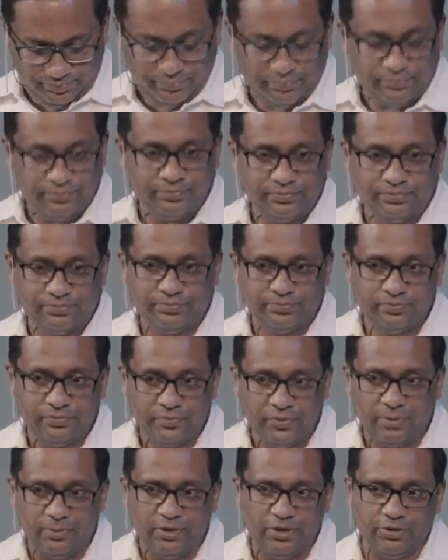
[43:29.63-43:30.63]
a cup, and I
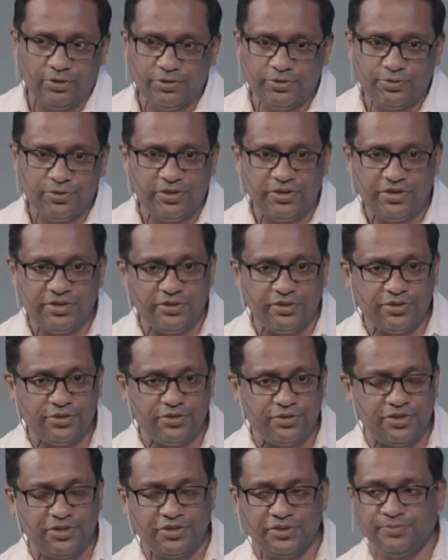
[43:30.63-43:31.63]
was going to do this, totally
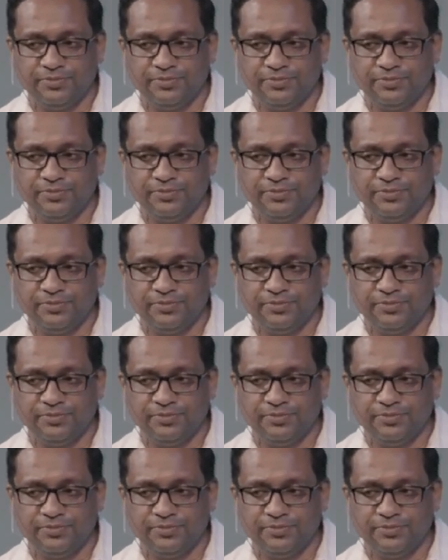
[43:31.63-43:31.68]
forgot.